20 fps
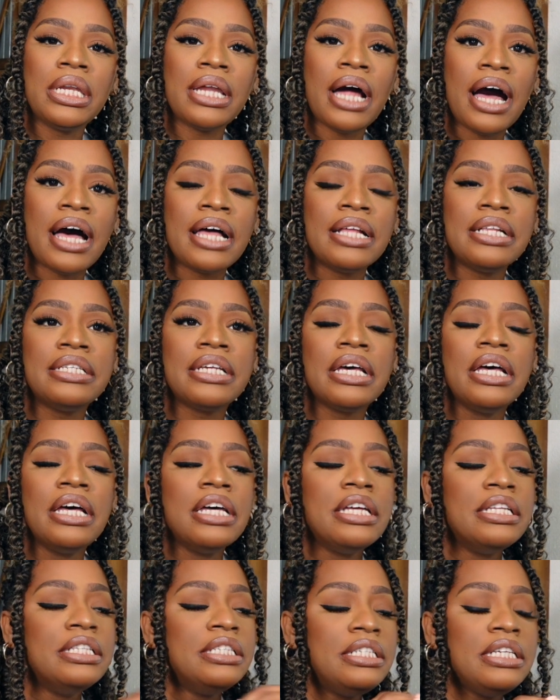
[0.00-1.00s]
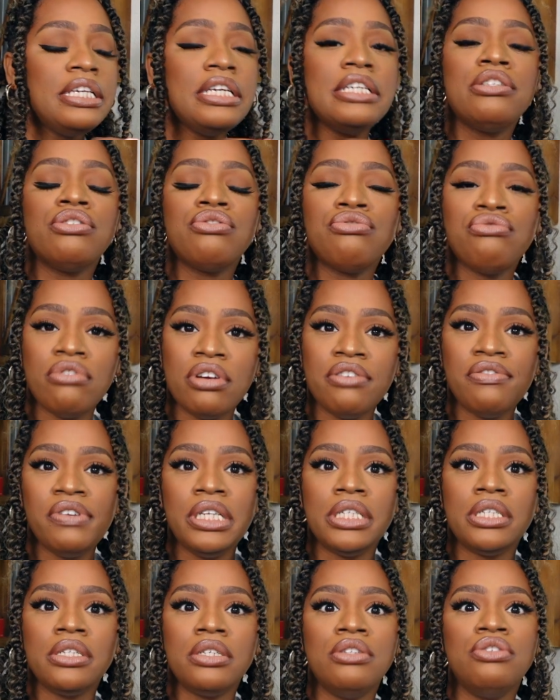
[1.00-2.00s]
that. These three
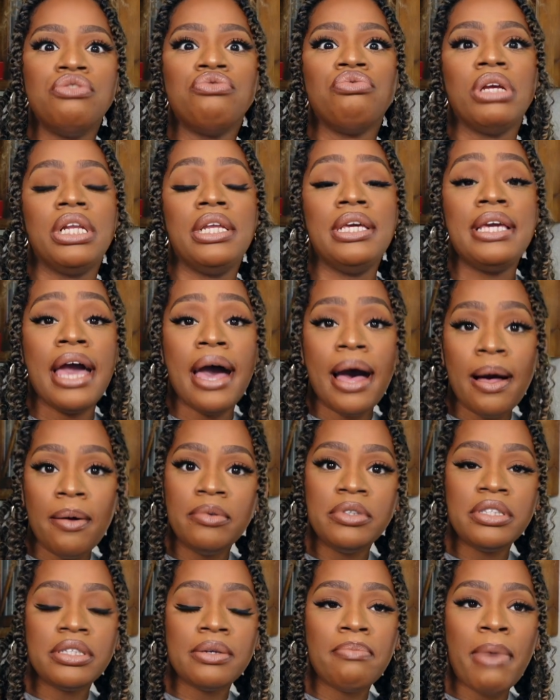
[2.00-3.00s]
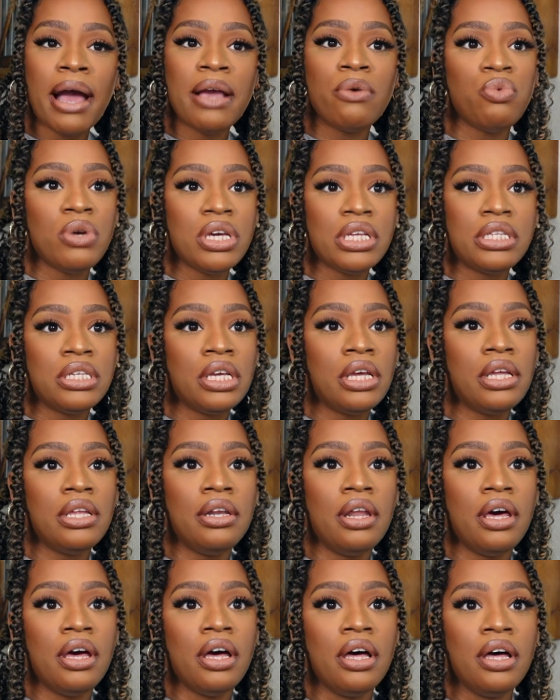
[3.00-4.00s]
reasons really helped my
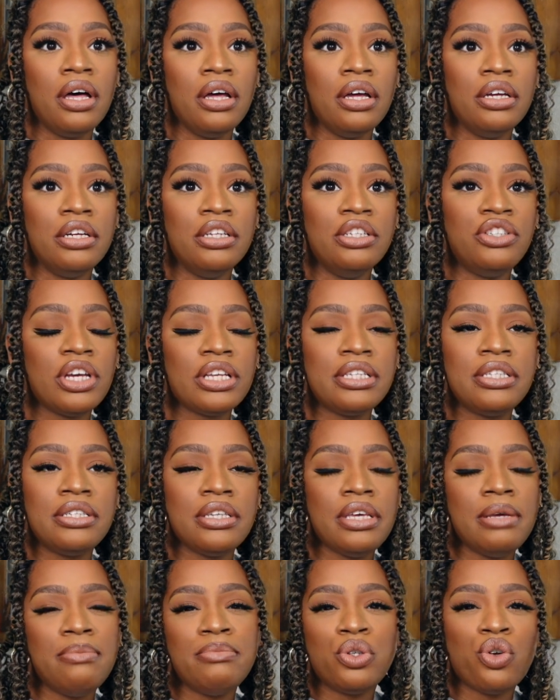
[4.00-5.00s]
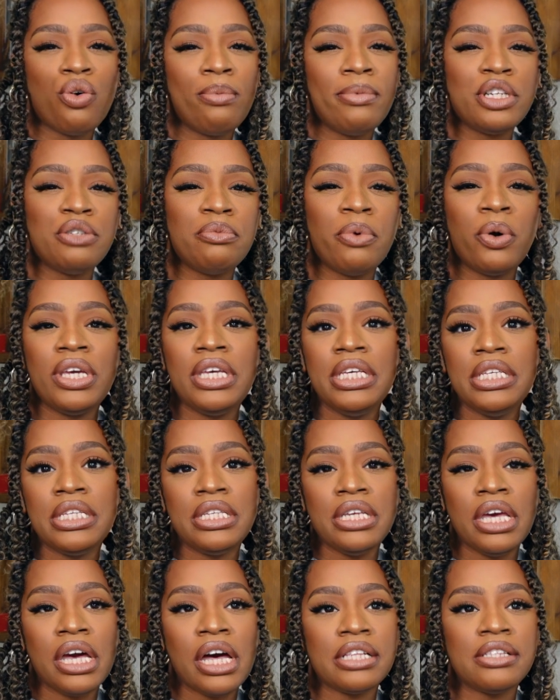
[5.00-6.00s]
waiting just seem so much more
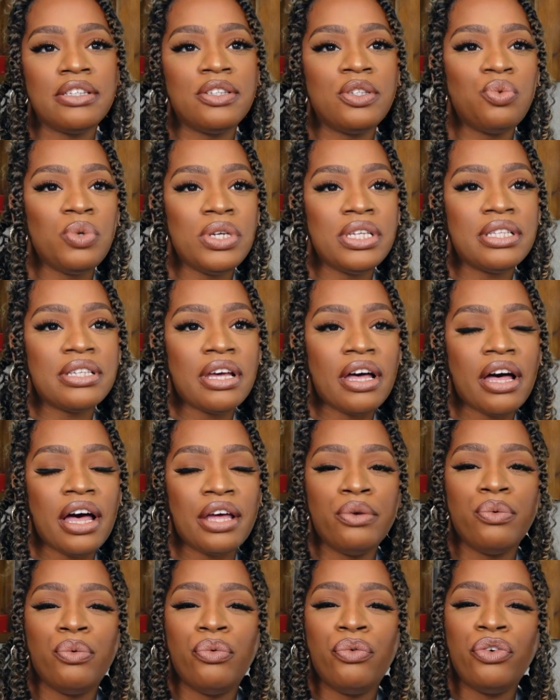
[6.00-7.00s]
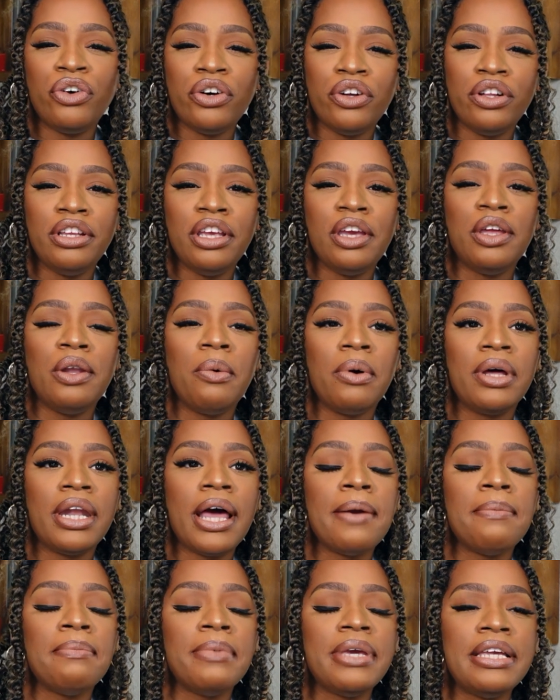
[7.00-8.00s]
easier and sweeter and full, you know what
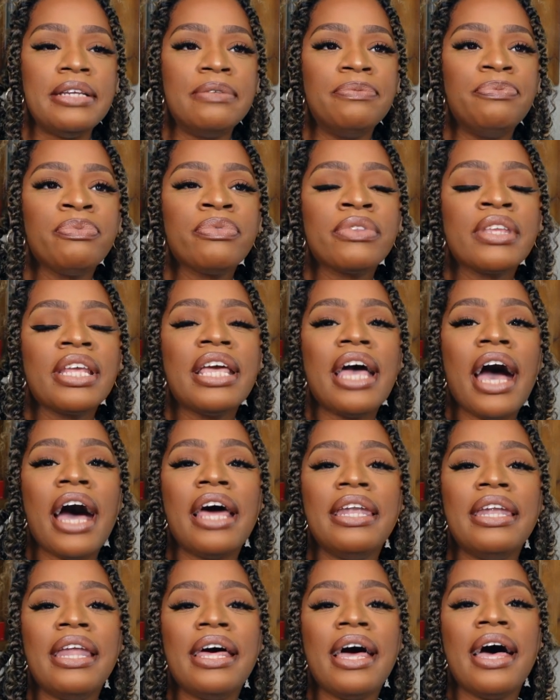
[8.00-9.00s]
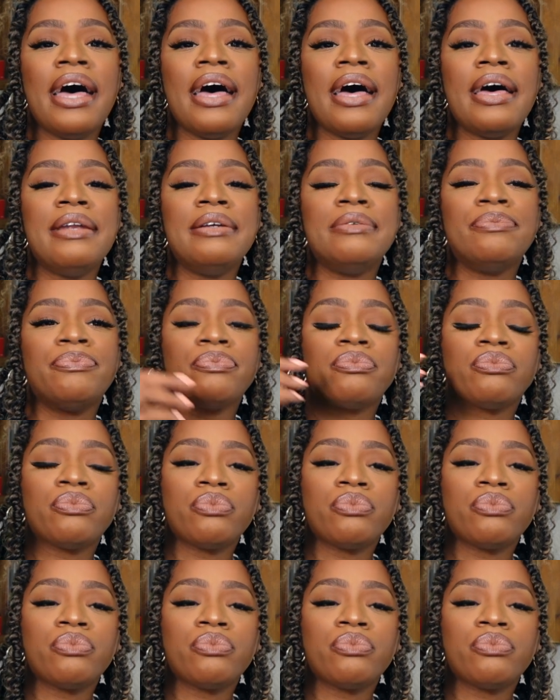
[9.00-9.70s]
I mean? And then